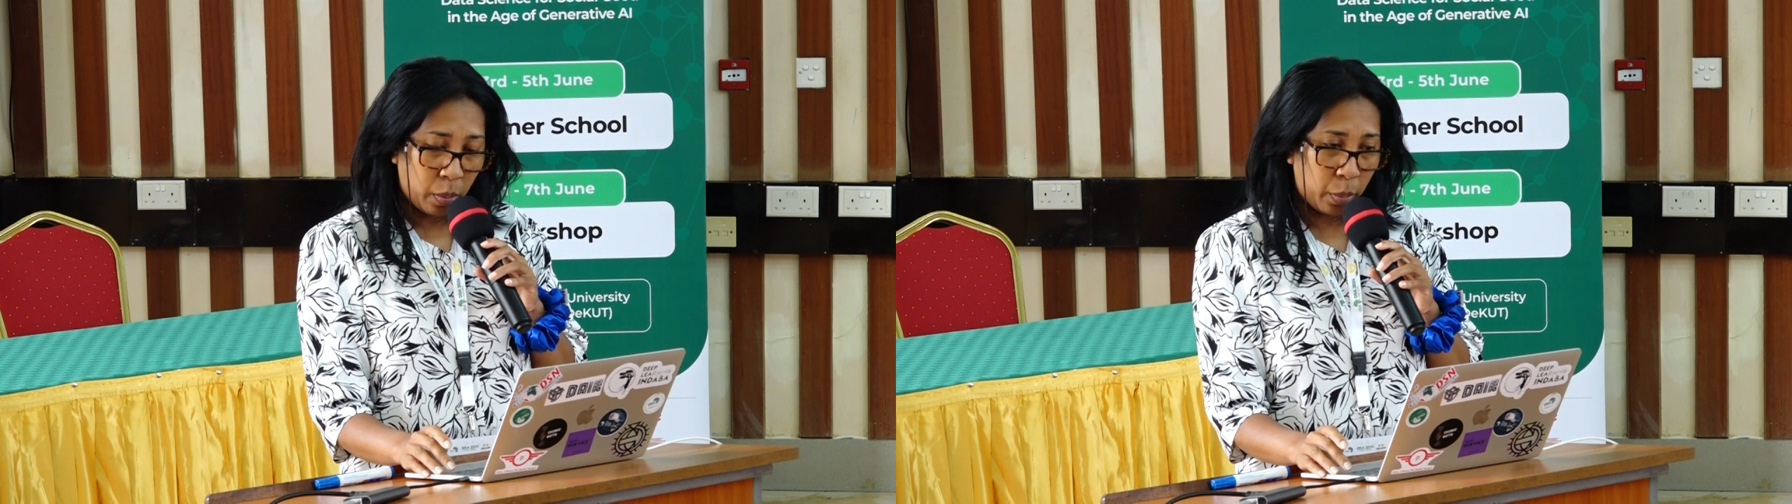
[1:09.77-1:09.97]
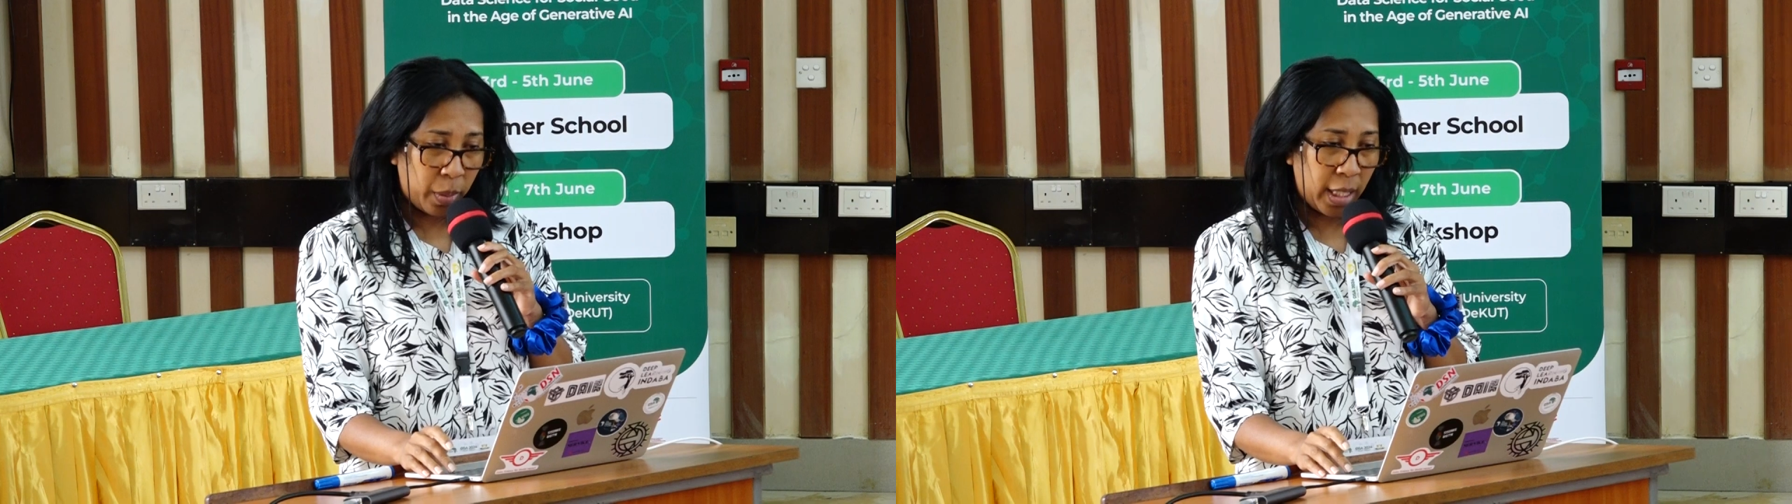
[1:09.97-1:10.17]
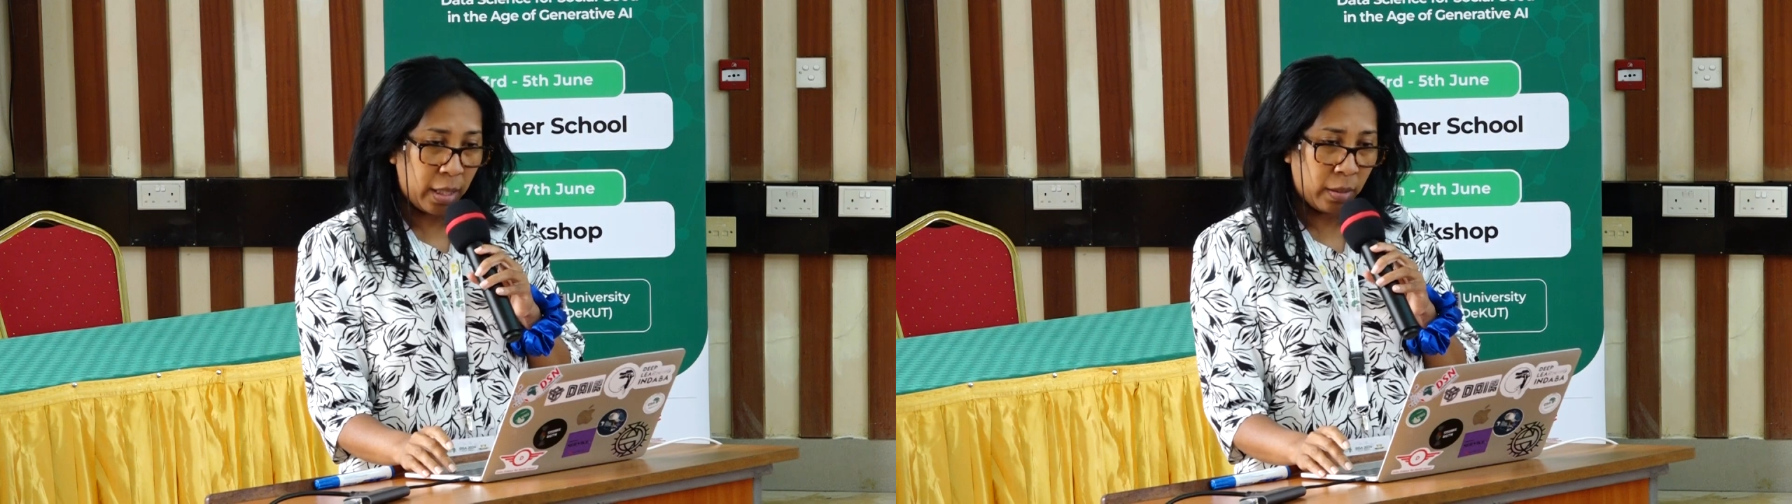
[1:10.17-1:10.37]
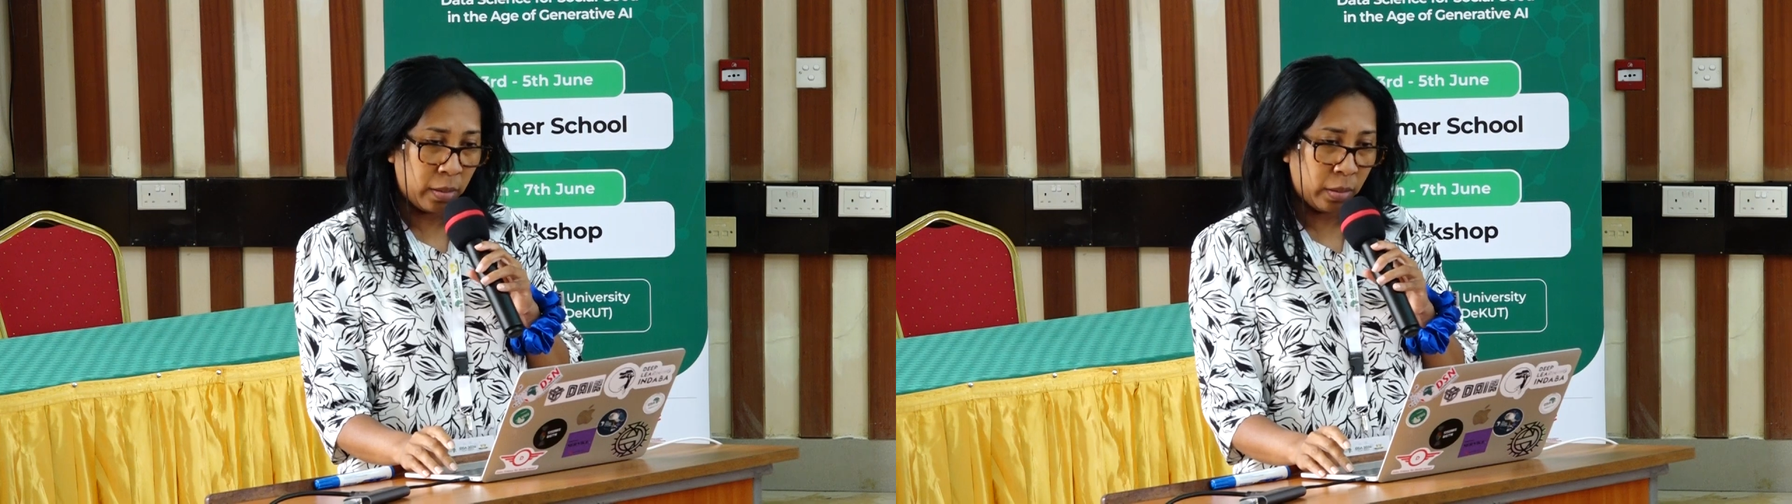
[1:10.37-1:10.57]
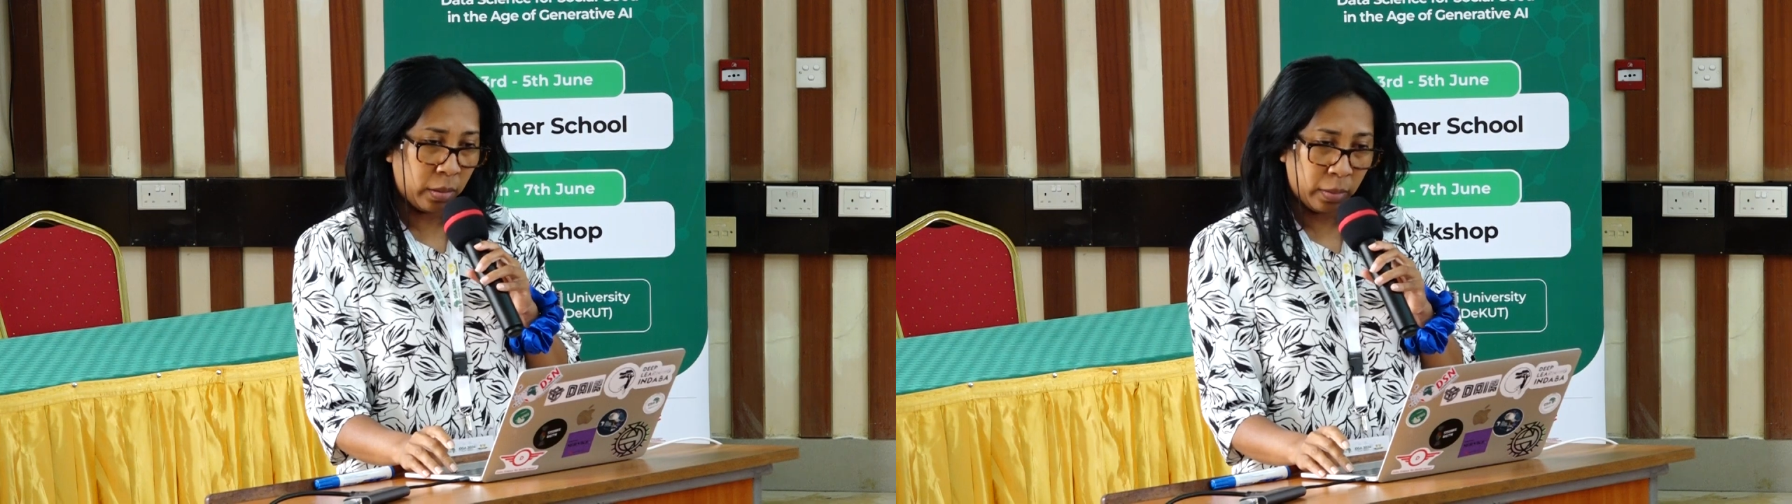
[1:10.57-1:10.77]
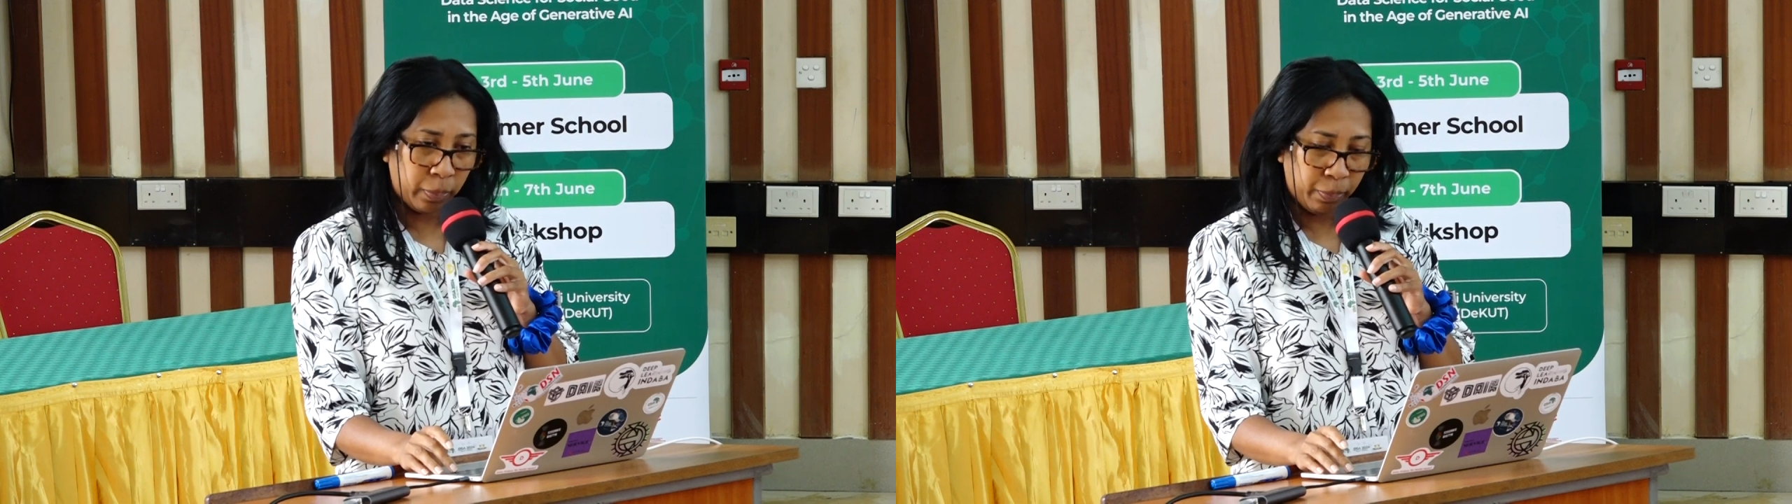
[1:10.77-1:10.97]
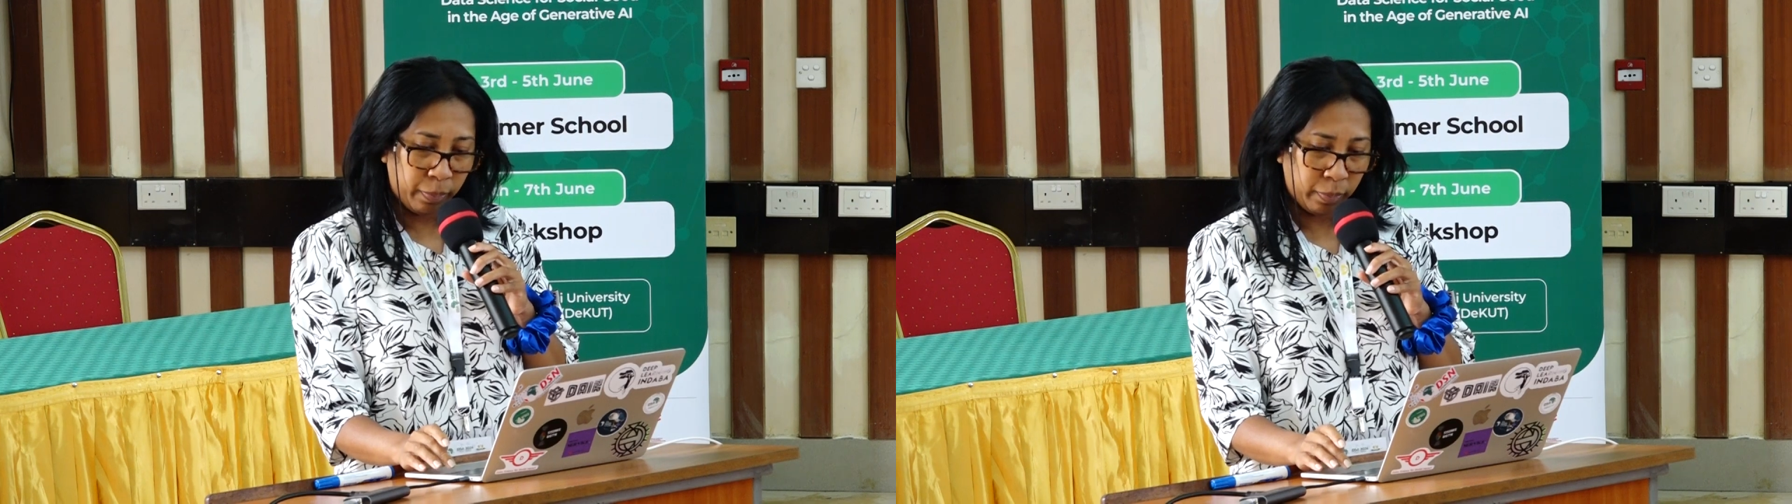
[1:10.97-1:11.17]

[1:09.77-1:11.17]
the